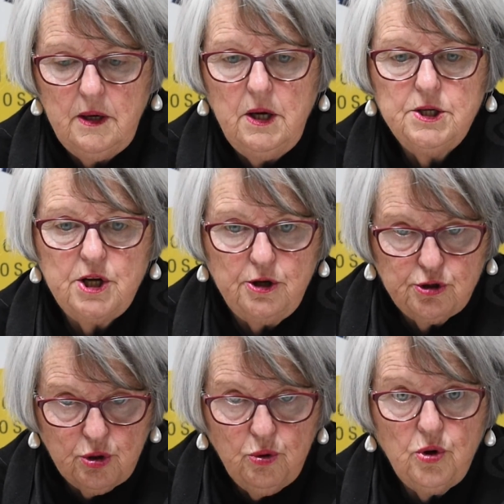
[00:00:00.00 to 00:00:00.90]
So
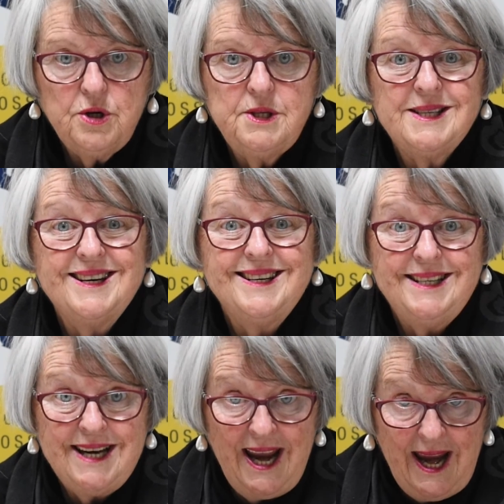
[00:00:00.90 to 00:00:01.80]
talkers
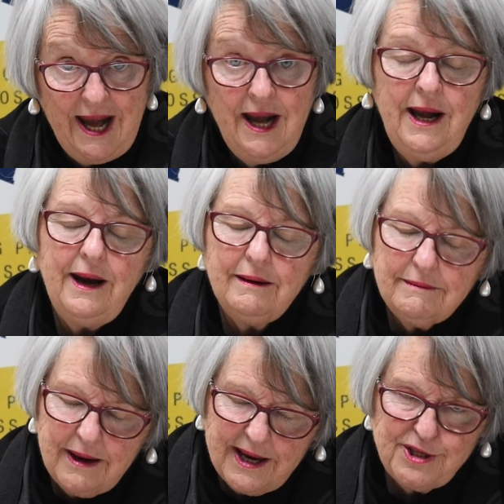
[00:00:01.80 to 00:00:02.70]
tend,
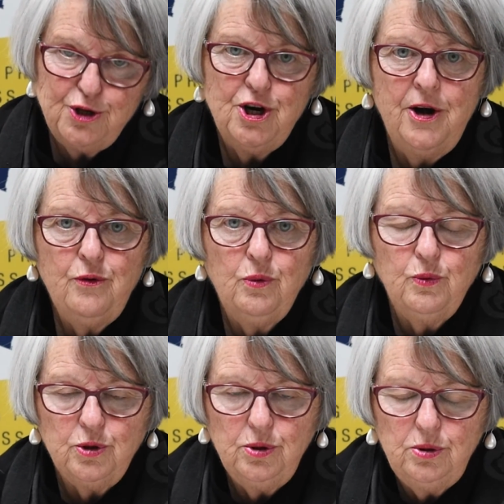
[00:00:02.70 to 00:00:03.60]
as a general
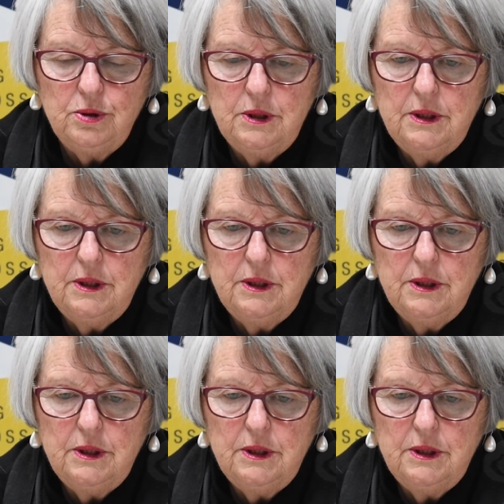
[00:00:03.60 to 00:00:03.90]
rule,